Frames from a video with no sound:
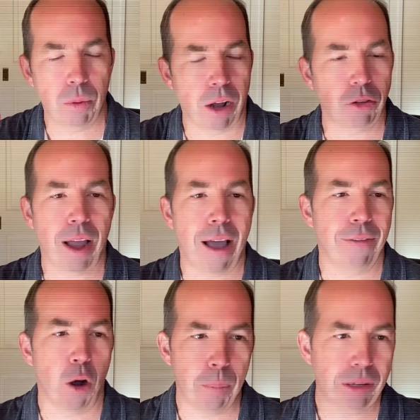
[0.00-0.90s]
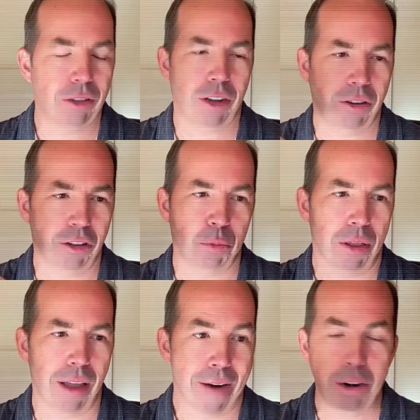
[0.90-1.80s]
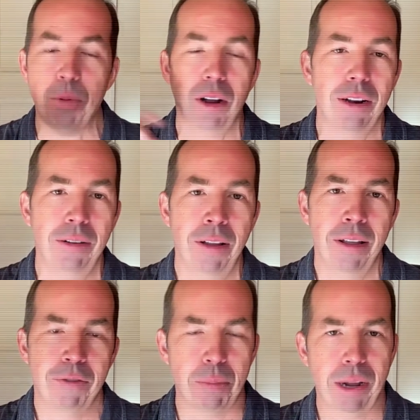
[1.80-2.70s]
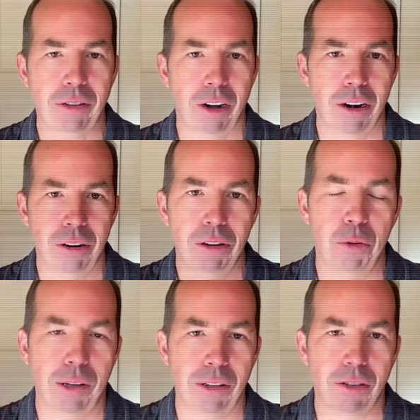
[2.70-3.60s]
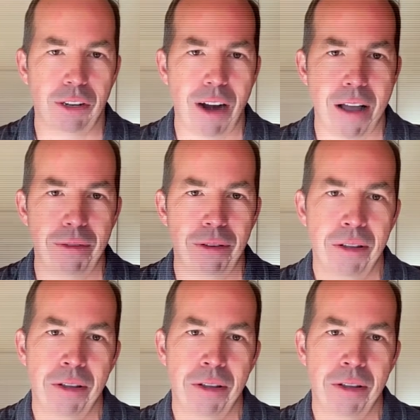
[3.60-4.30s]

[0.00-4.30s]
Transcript: We also have open discussions with everyone from Pixar who went to SIGGRAPH.